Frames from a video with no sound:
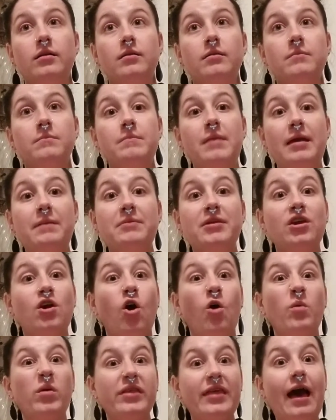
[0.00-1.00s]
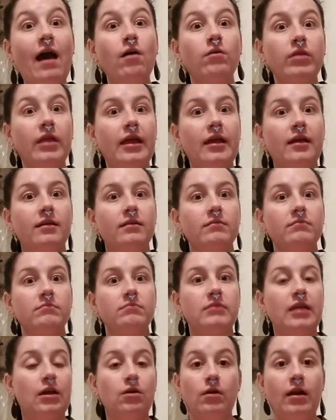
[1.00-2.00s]
maybe go without, like,
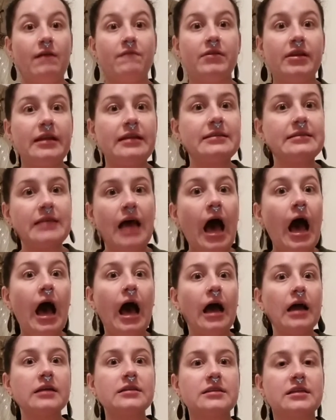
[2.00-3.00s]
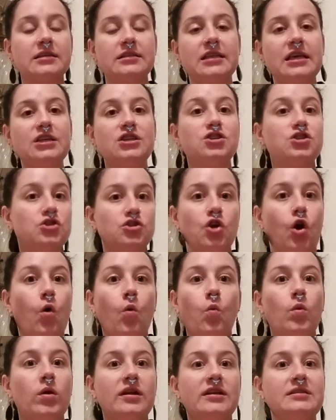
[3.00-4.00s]
they don't have any socks because they just
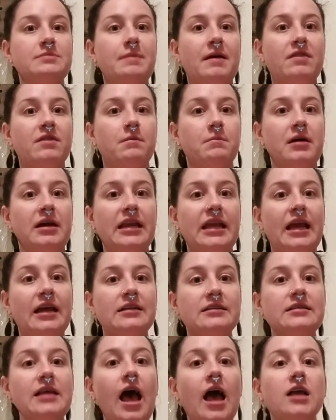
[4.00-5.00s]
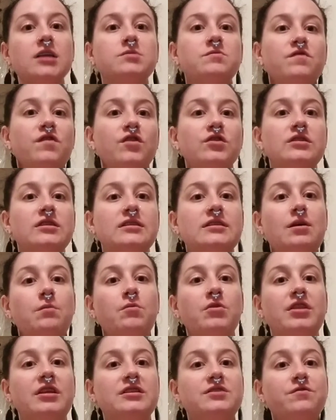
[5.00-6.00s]
don't want to spend the money on socks, versus
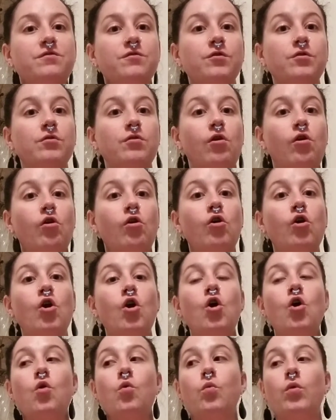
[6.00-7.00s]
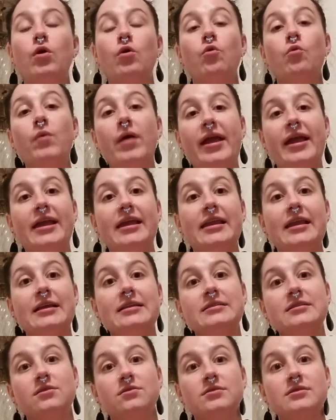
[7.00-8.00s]
someone that's frugal will wait
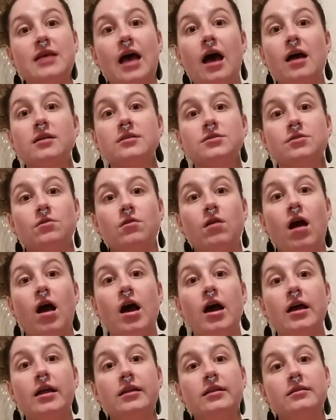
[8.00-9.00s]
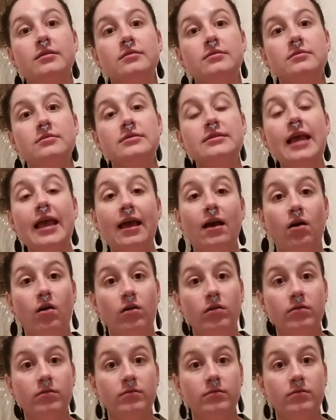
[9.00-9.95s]
until socks are on sale.